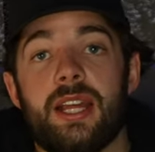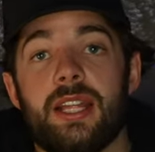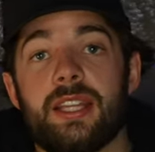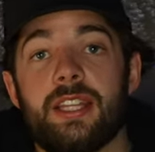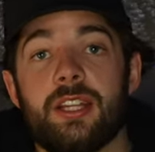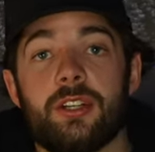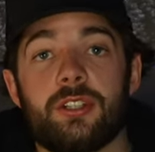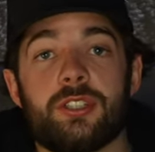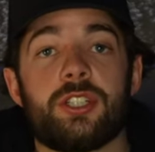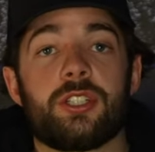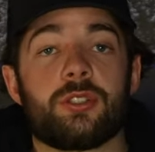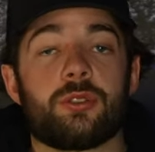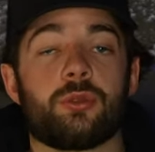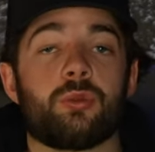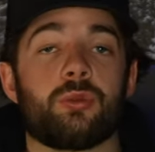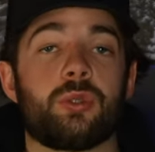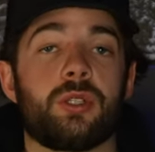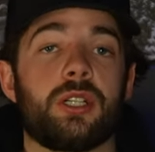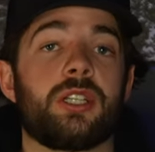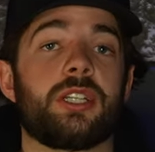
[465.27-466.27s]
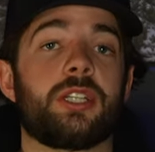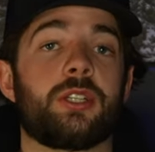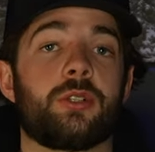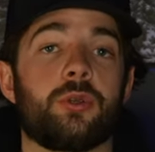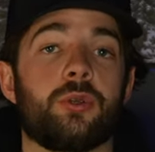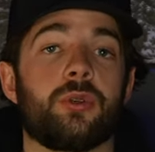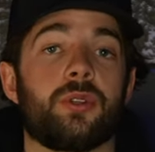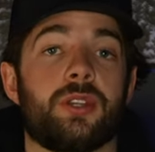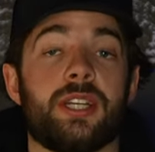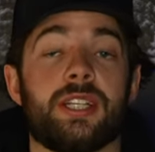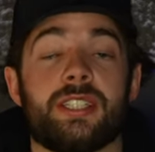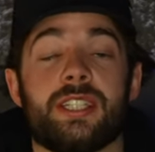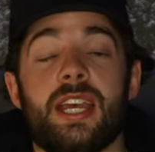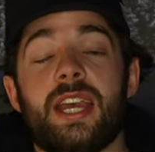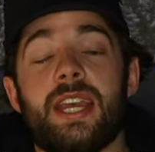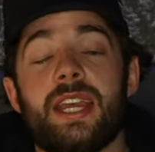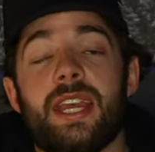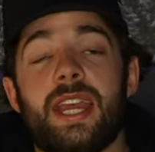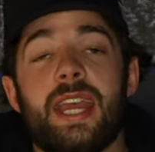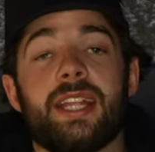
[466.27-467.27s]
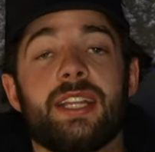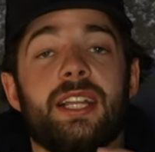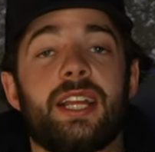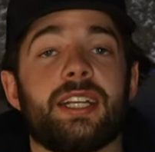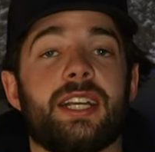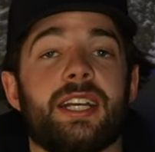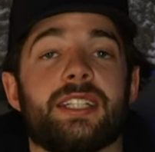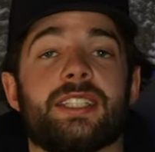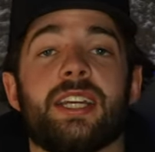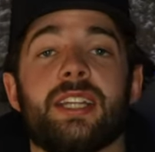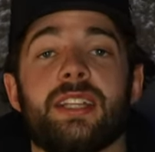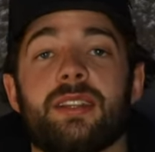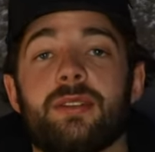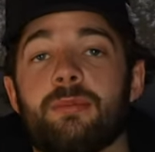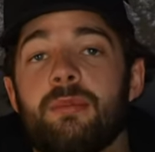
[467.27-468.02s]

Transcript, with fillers: There's just really cool things. And like I said,